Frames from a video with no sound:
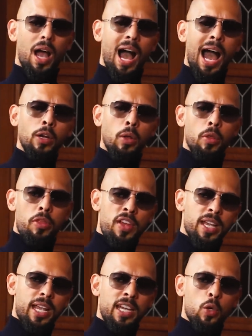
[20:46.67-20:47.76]
I don't
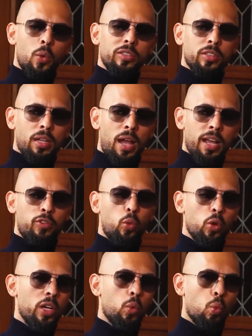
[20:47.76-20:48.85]
think anyone's life
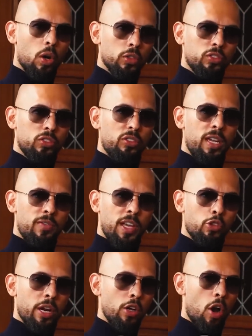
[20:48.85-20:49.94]
will get worse if they
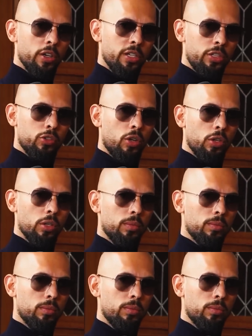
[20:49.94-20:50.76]
train hard and get stronger.